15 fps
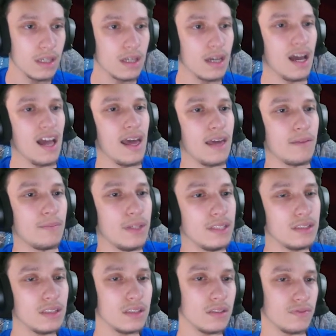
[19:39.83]
I had been
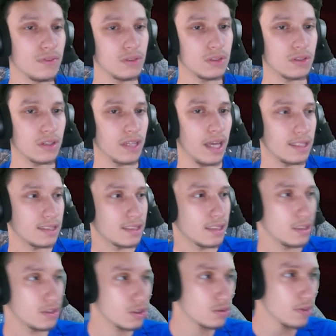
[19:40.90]
to the future and I had
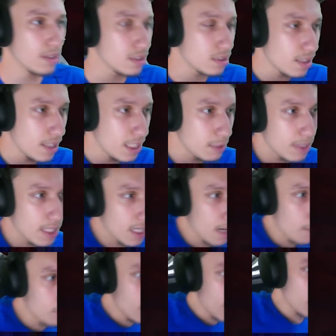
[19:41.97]
seen strange things, but then I
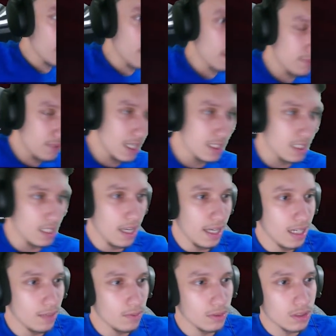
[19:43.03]
got blinded by a flash of light
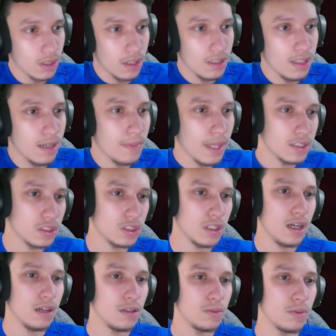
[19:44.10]
and I returned and I'm not sure
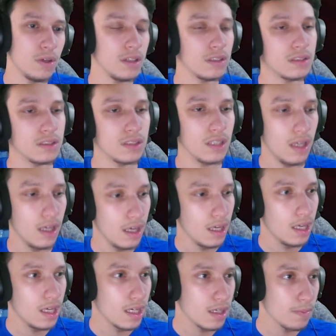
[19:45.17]
how it works.
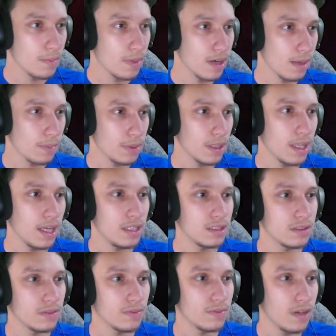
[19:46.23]
But I plan
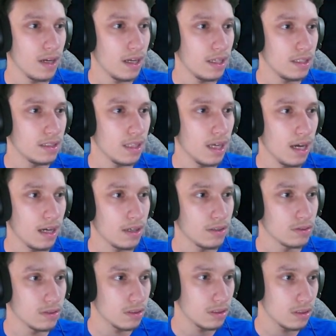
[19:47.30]
to find
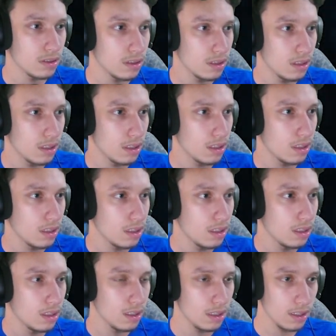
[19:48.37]
out.
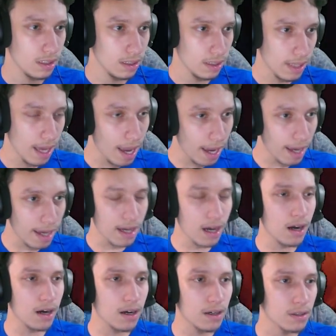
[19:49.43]

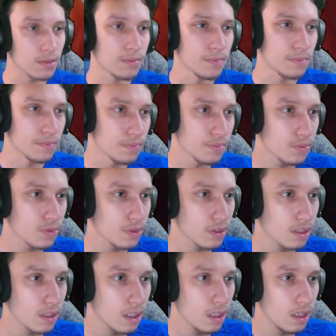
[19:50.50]
Damn.
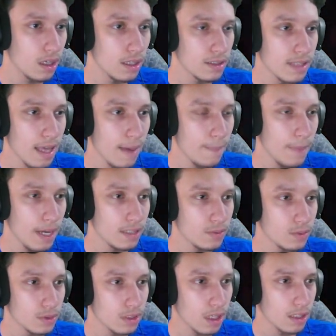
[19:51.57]
That man
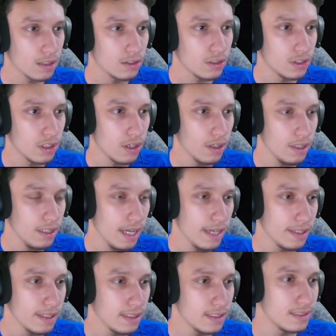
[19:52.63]
was on a journey and
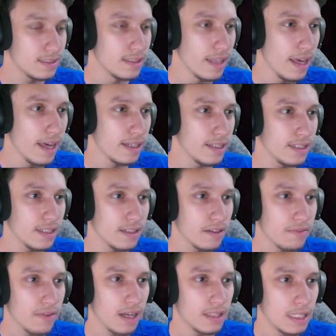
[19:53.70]
he's dead. He didn't
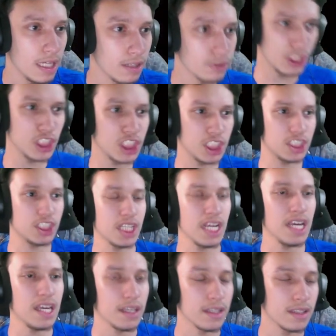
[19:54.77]
find out. Oh, shit.